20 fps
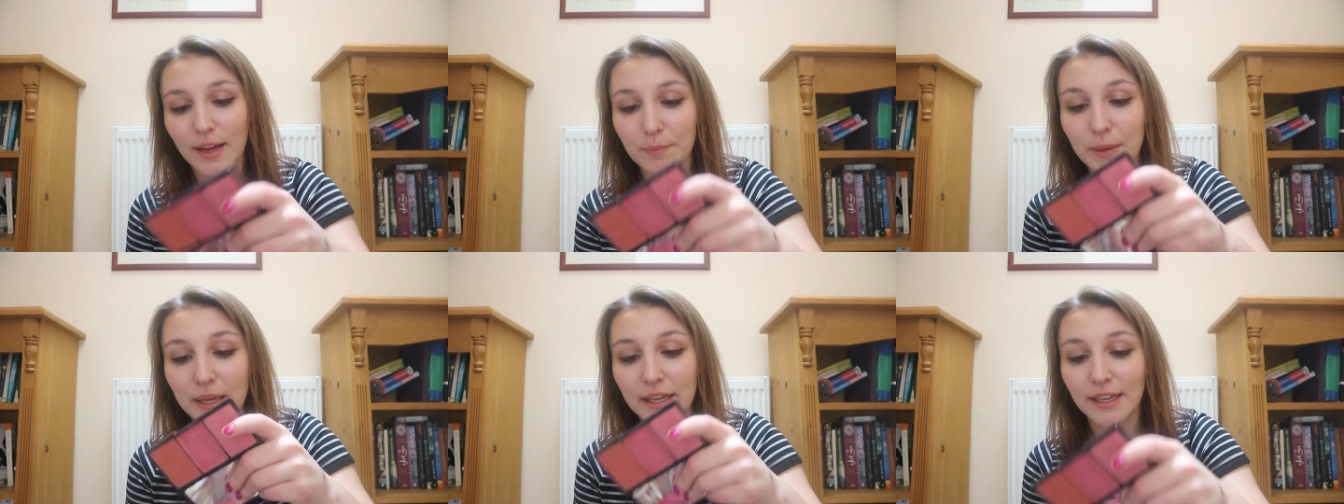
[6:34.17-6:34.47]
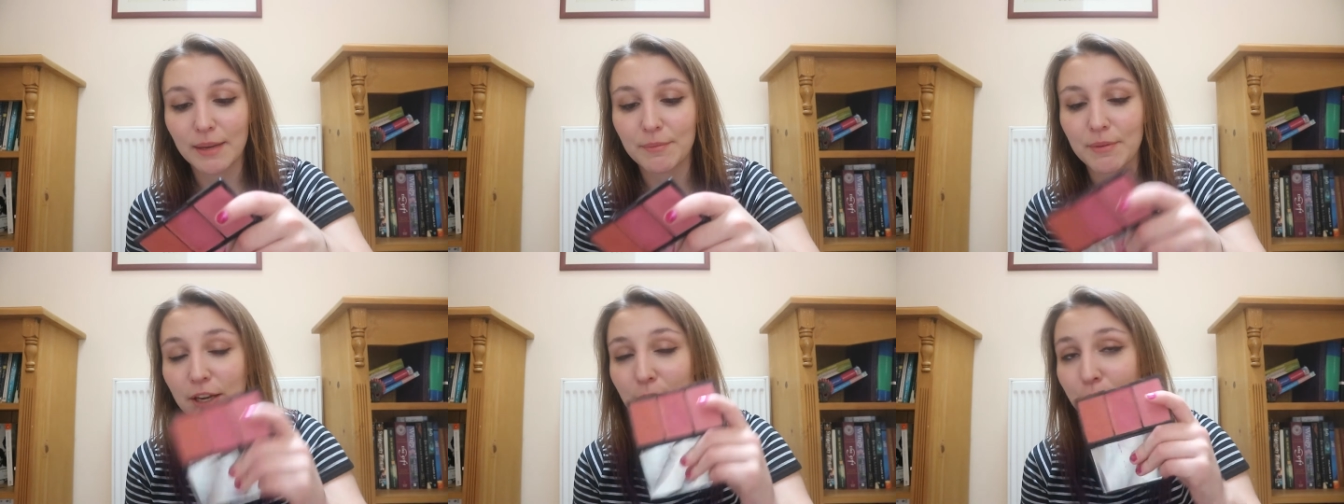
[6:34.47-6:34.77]
Pink
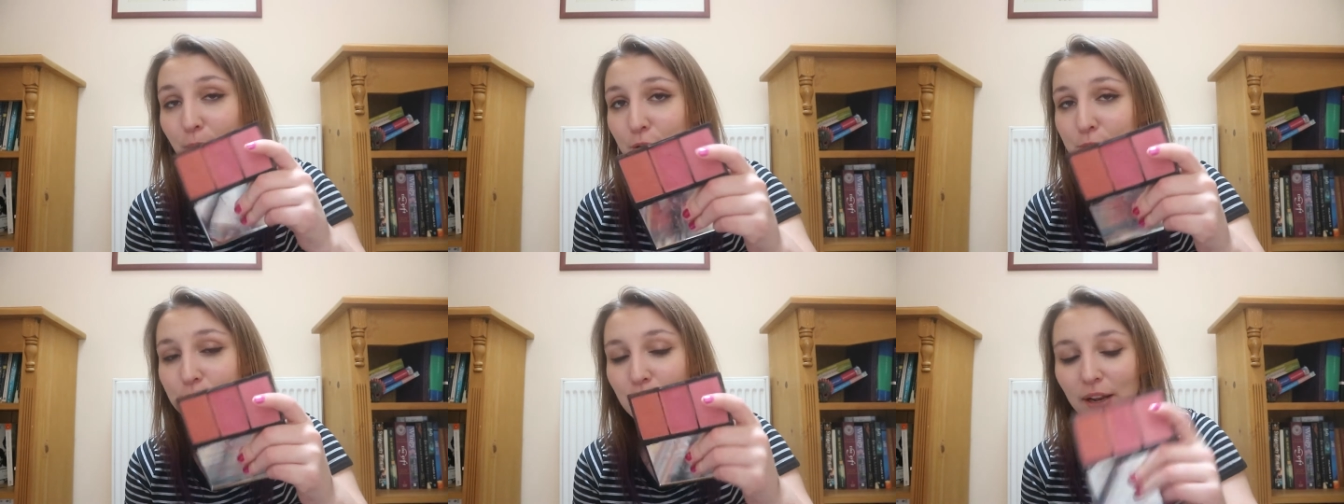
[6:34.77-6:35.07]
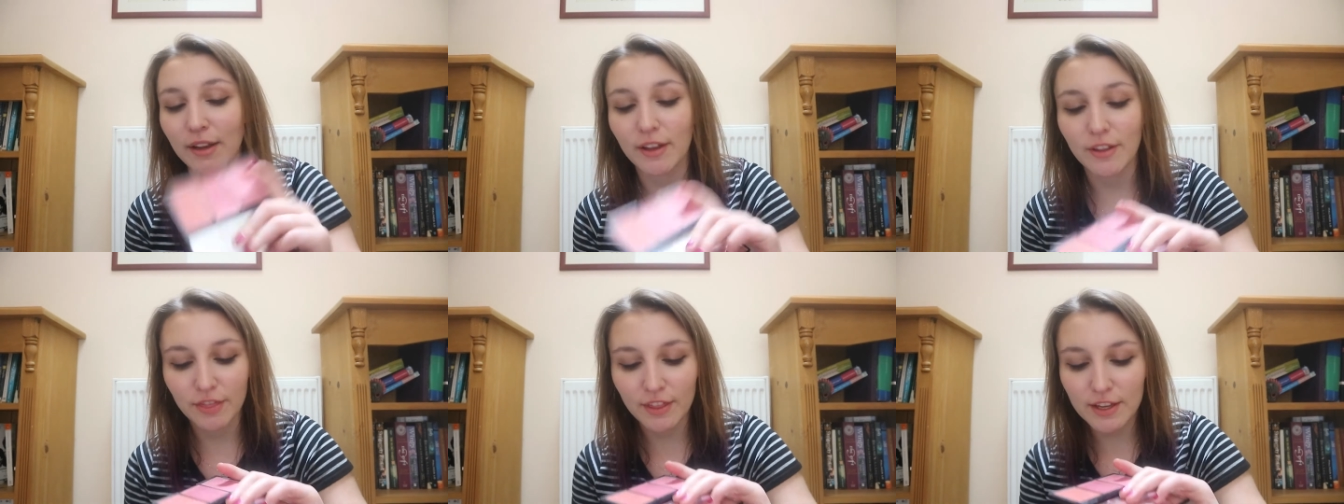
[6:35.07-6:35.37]
Lemonade Blush
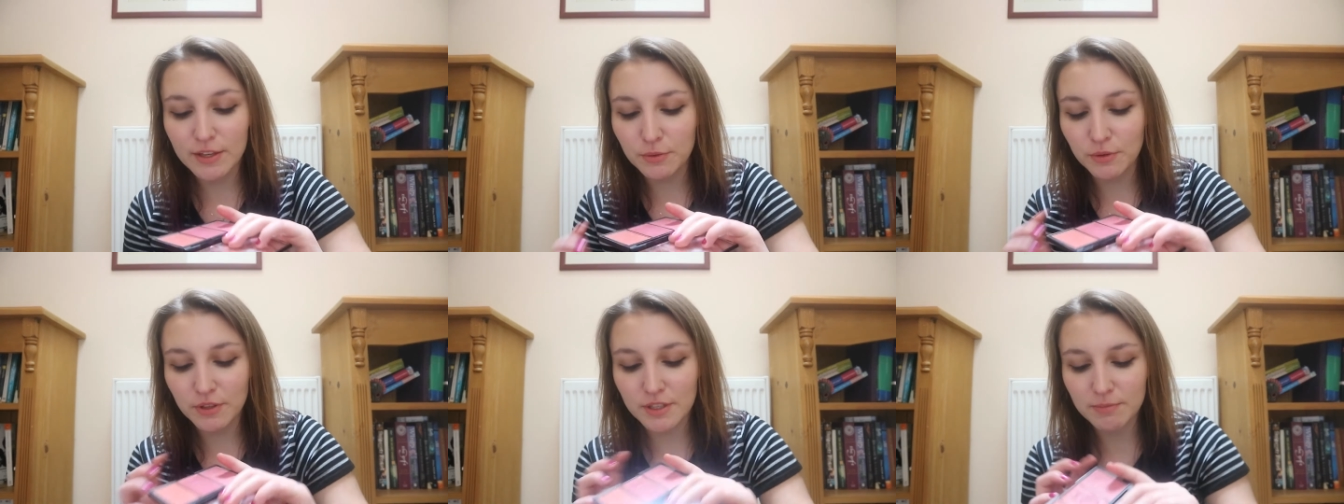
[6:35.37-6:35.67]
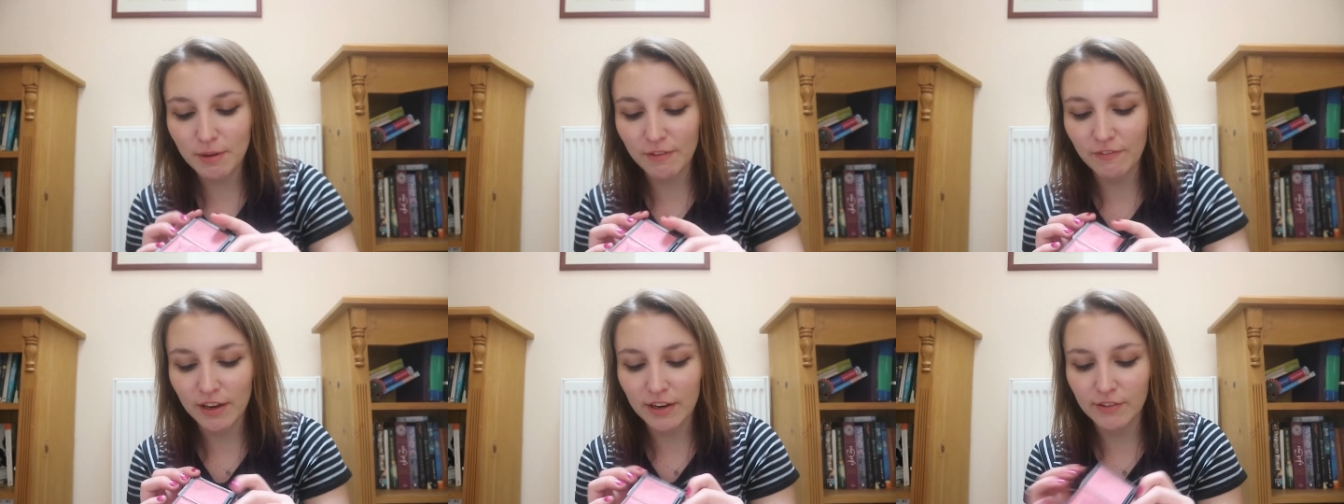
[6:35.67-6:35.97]
Palette. This one
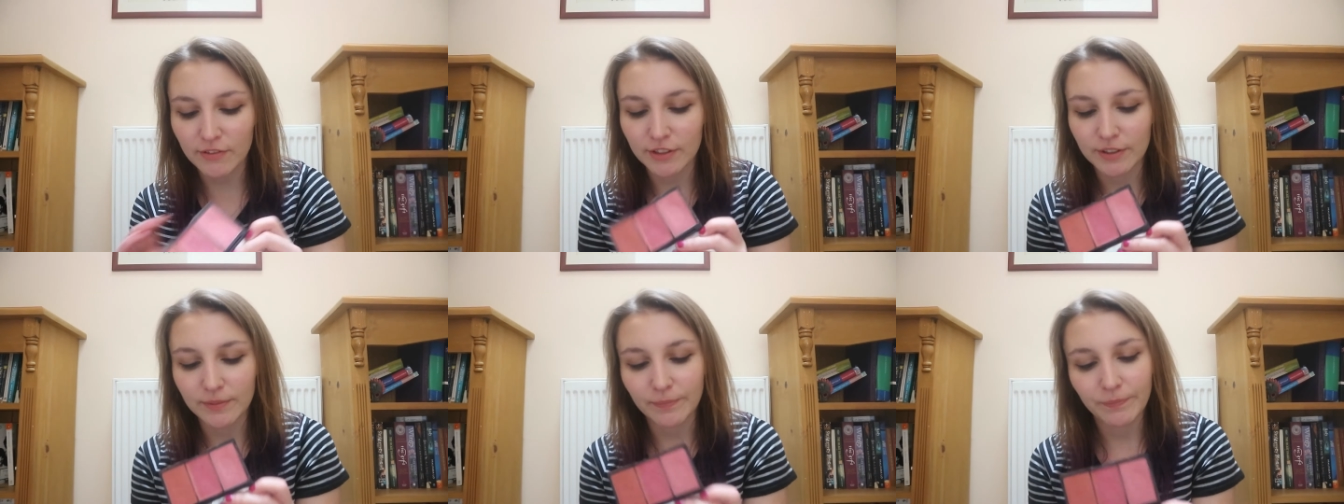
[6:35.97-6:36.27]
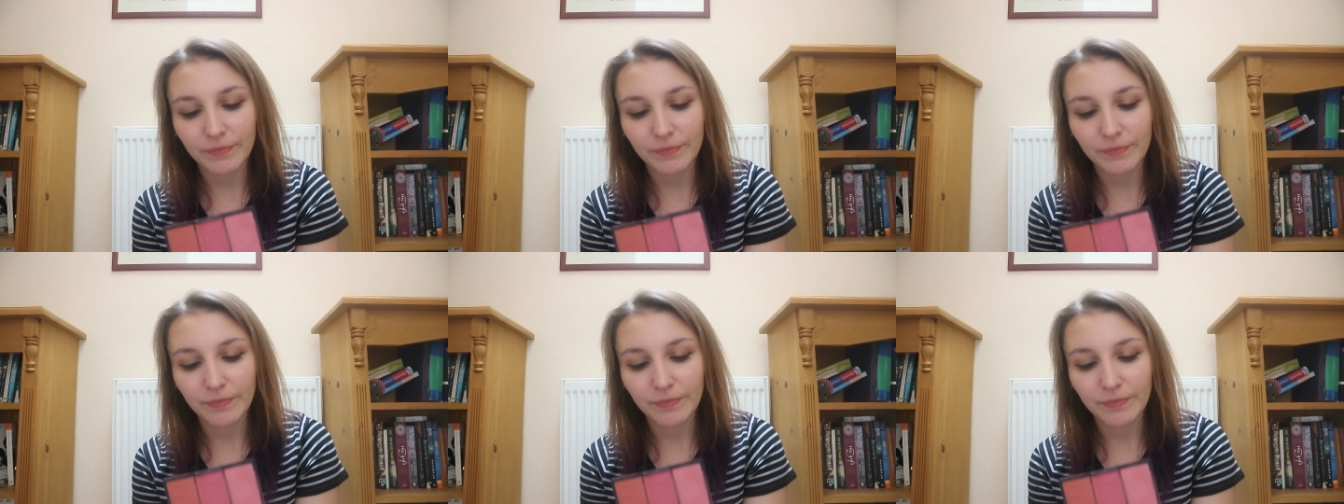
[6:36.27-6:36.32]
is my favourite.